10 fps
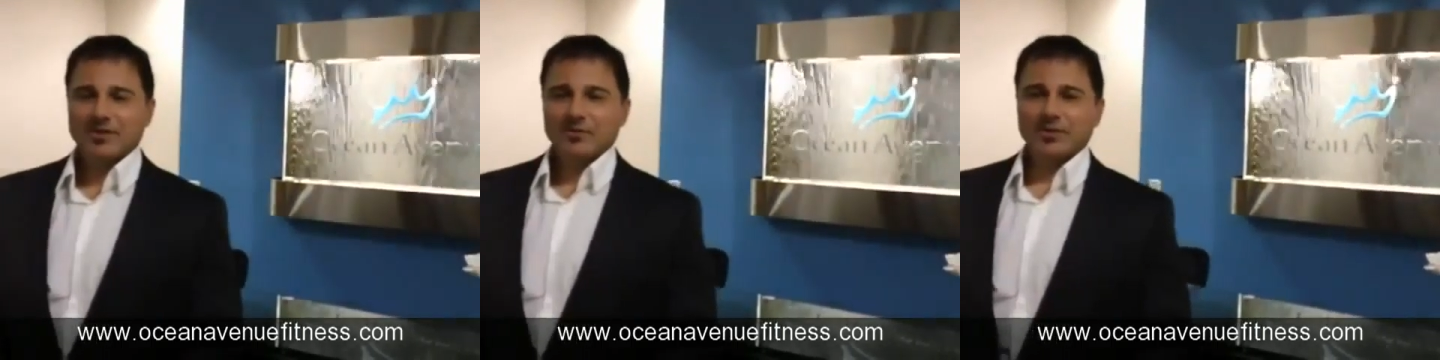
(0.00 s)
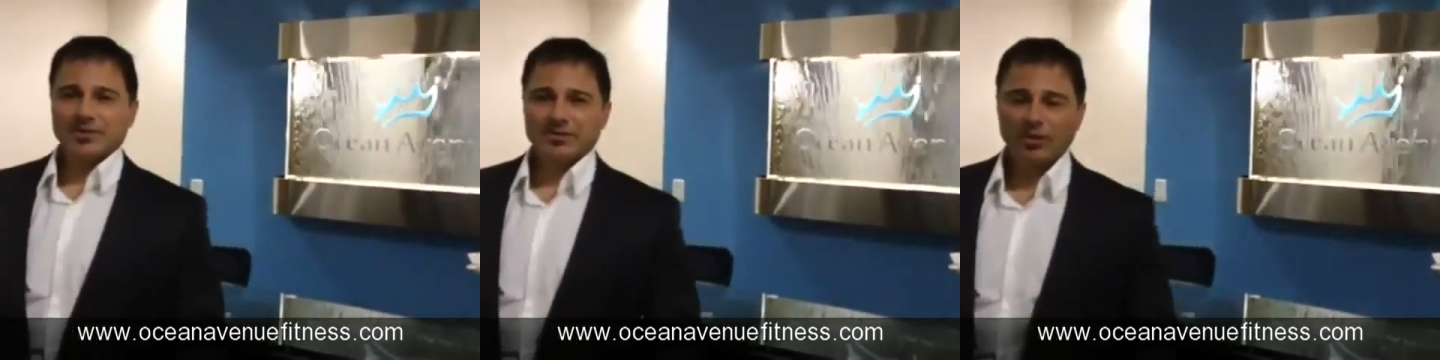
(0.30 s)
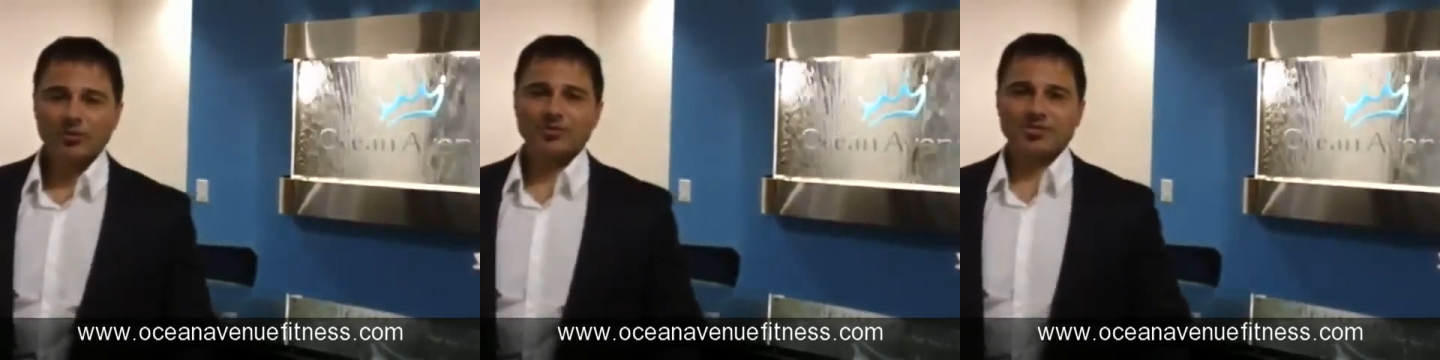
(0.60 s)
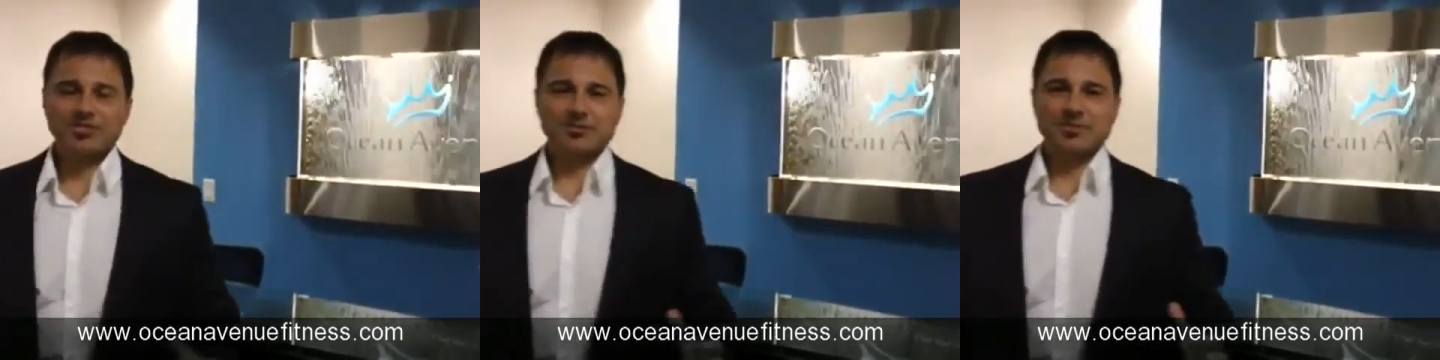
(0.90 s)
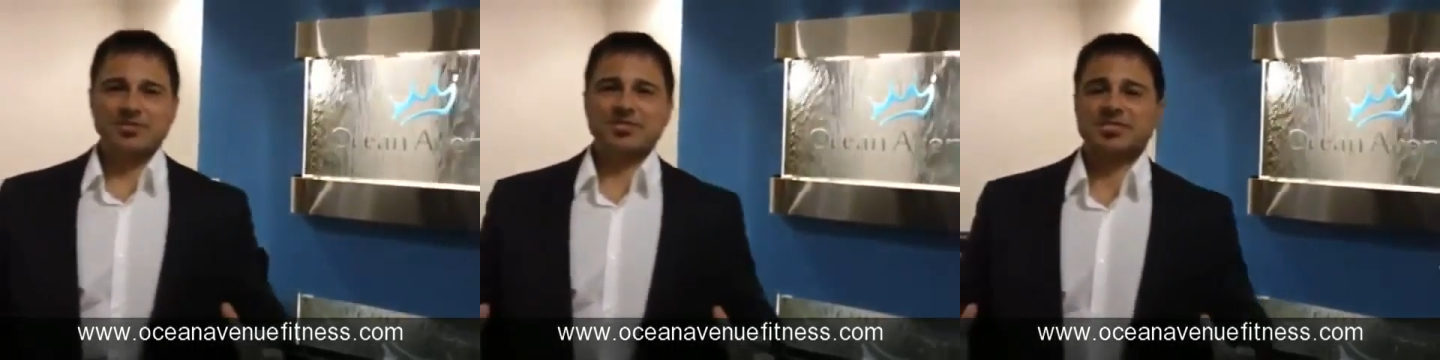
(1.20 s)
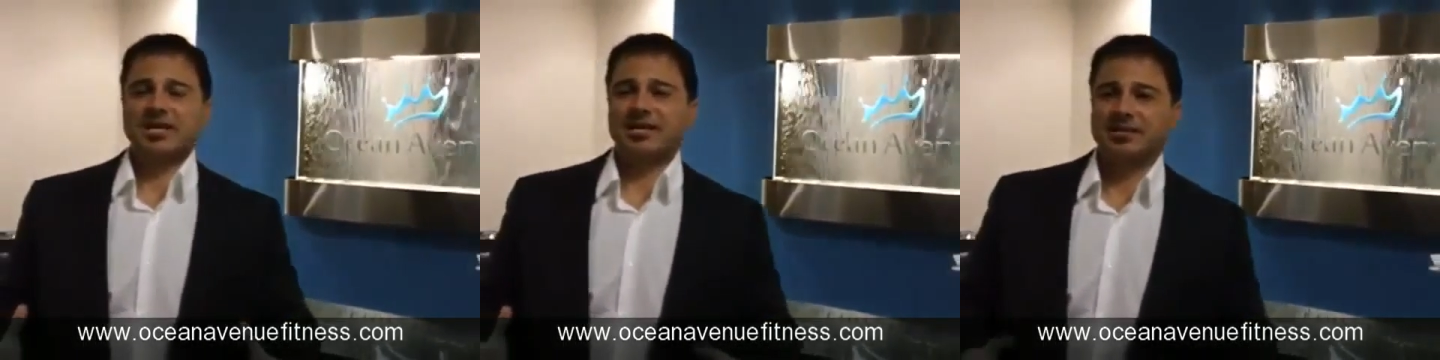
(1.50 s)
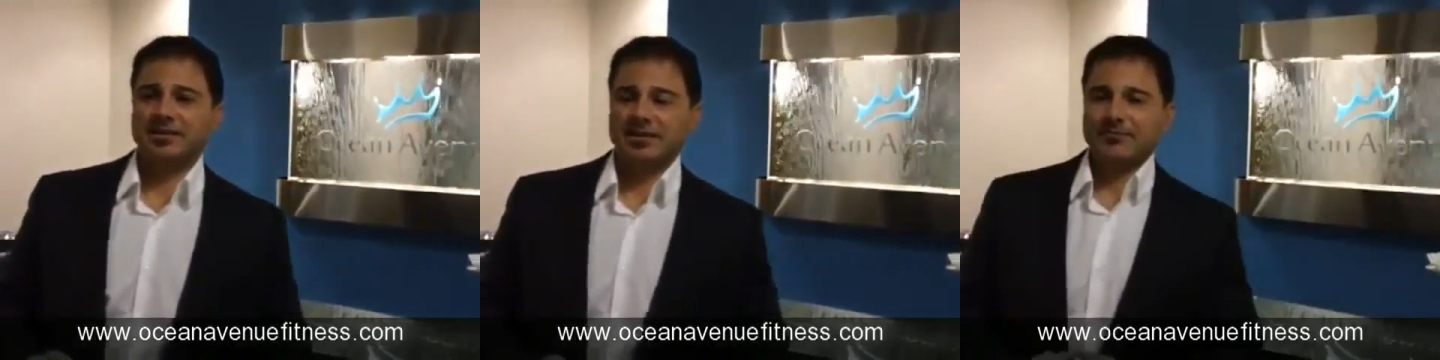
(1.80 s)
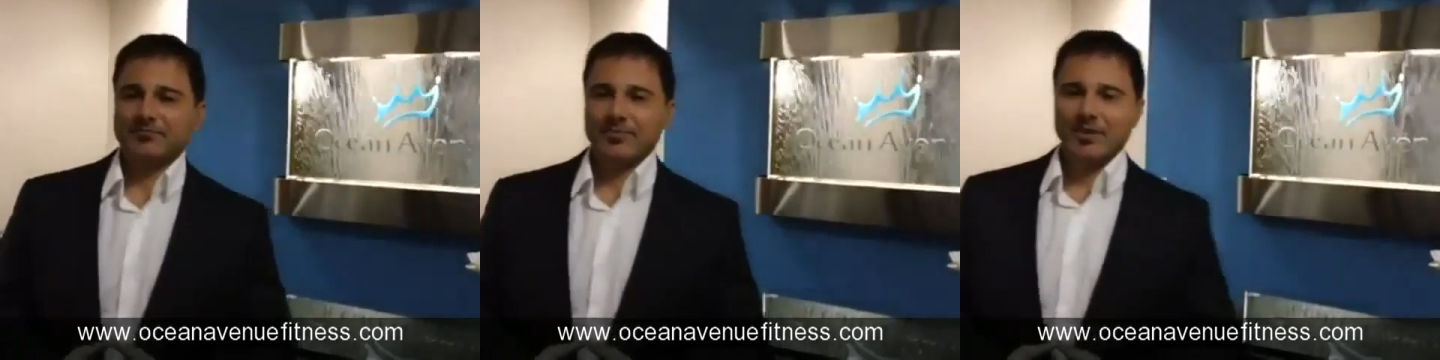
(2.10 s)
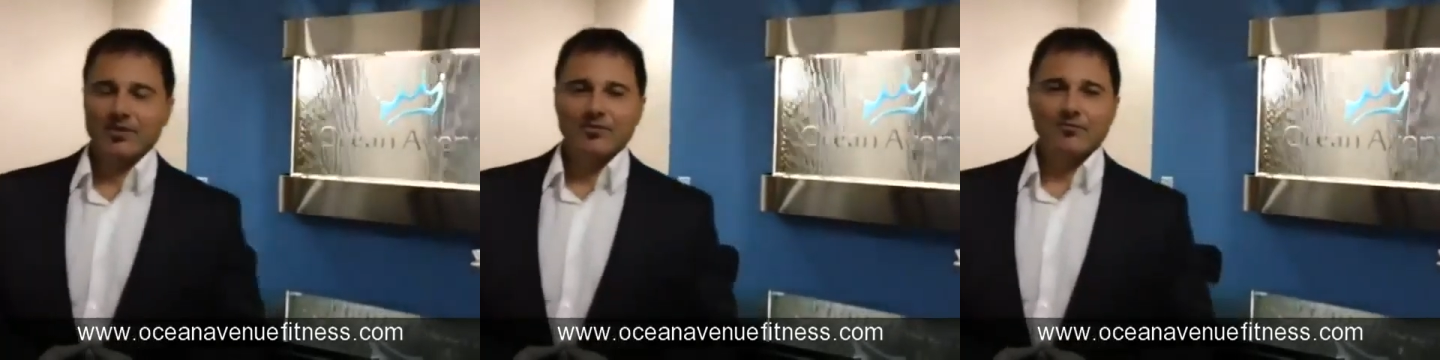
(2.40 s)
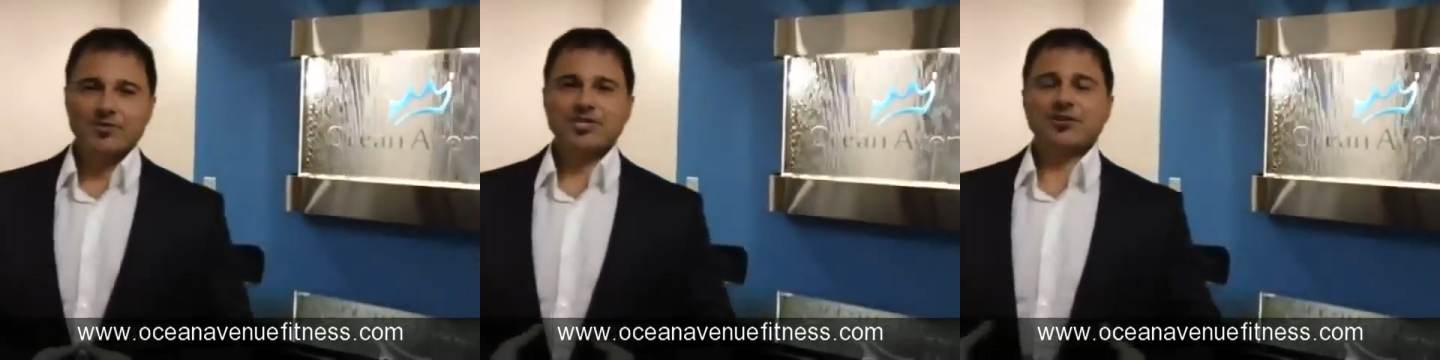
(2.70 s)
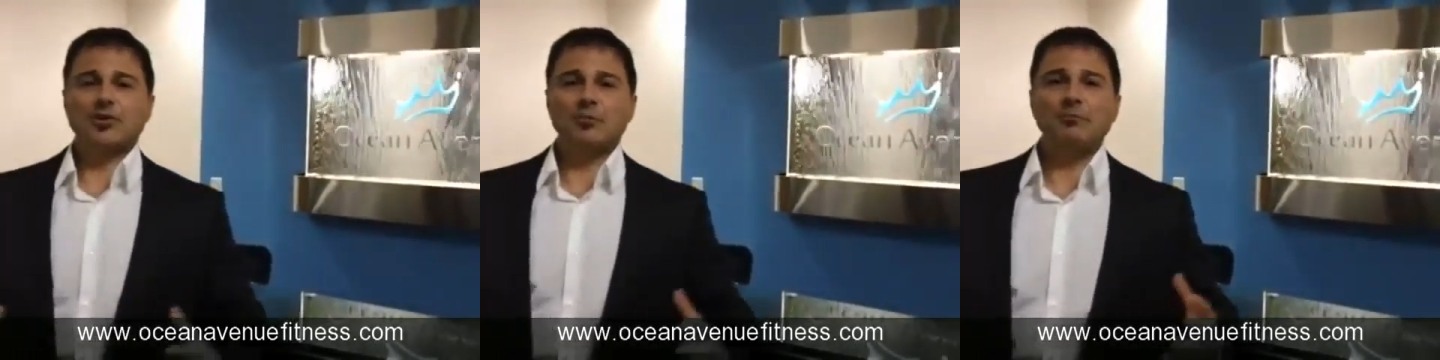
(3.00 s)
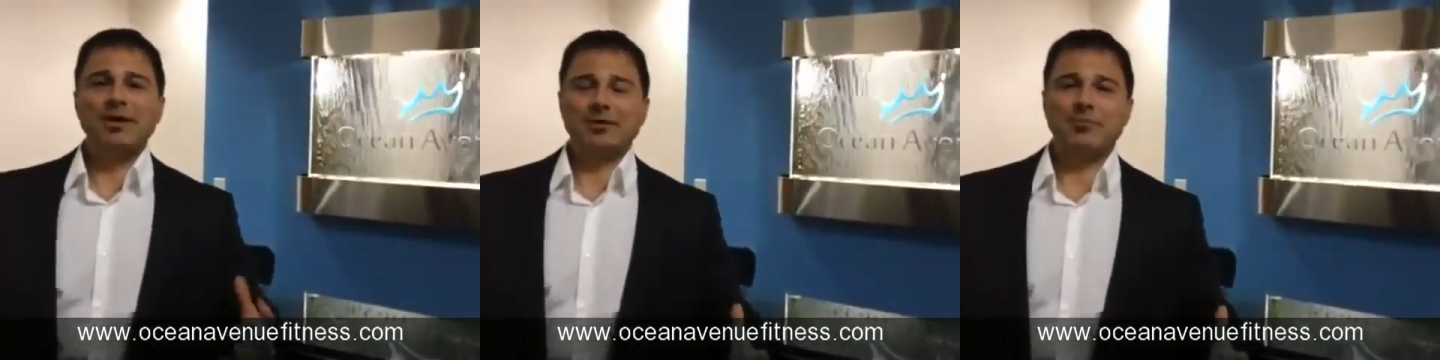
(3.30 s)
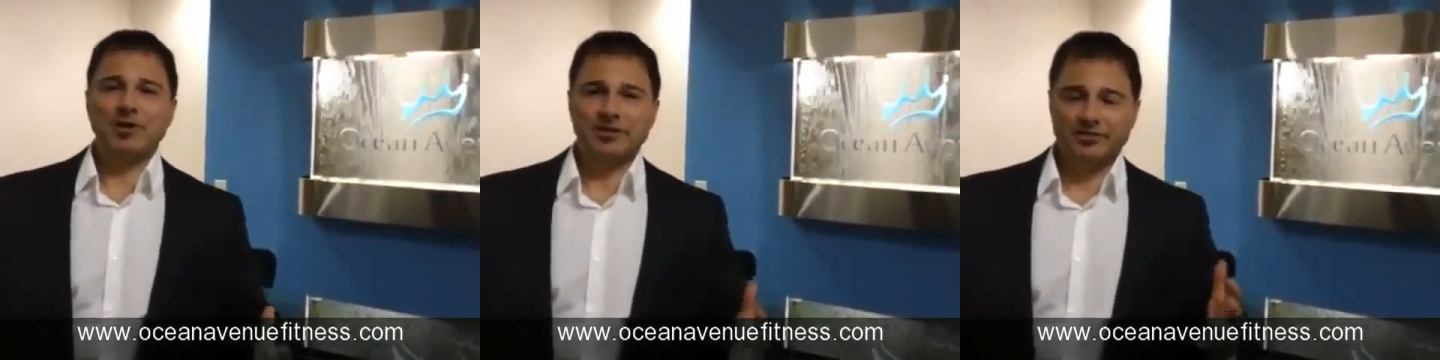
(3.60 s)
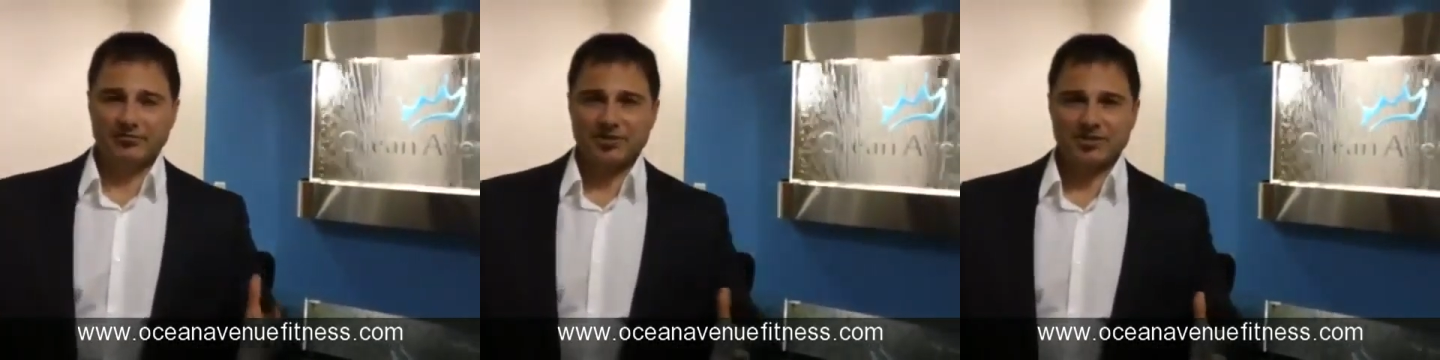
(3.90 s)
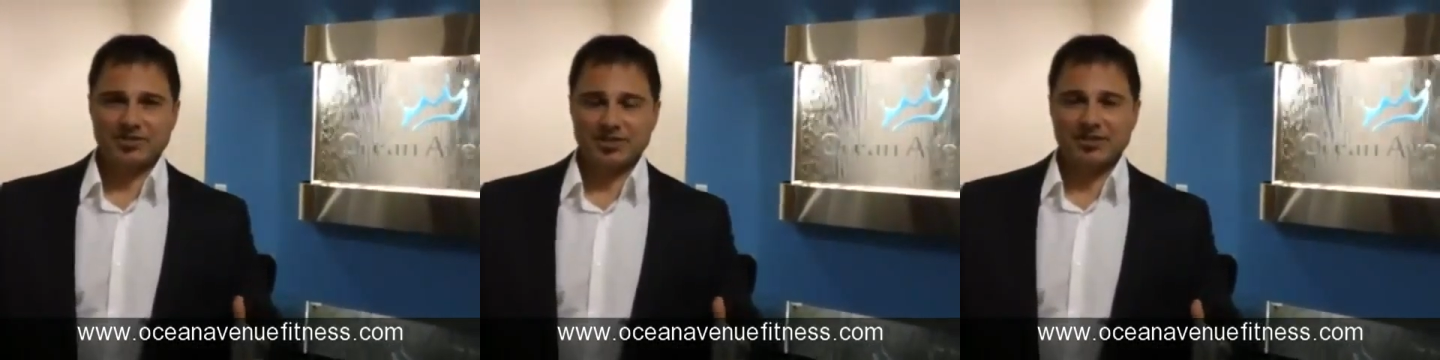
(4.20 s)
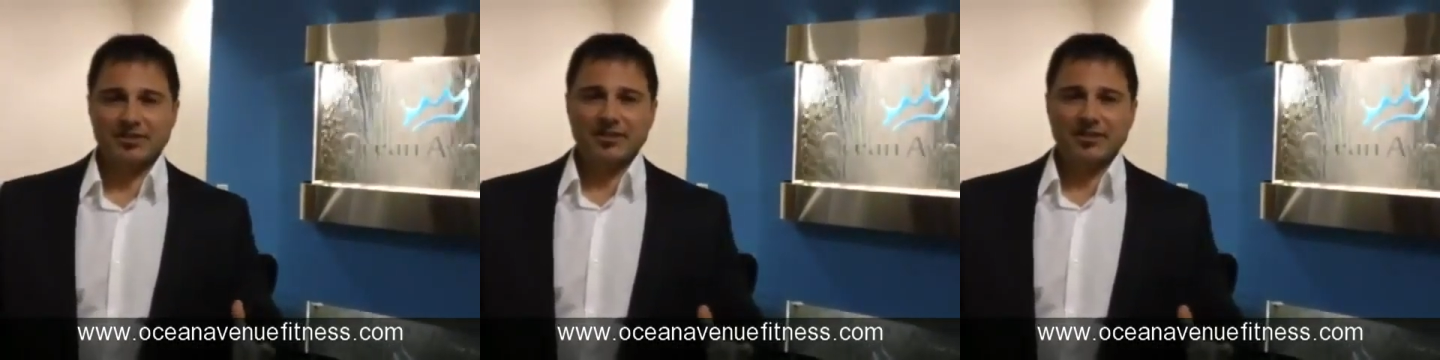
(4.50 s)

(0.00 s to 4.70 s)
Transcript: Well, the whole system is designed for general metabolic efficiency.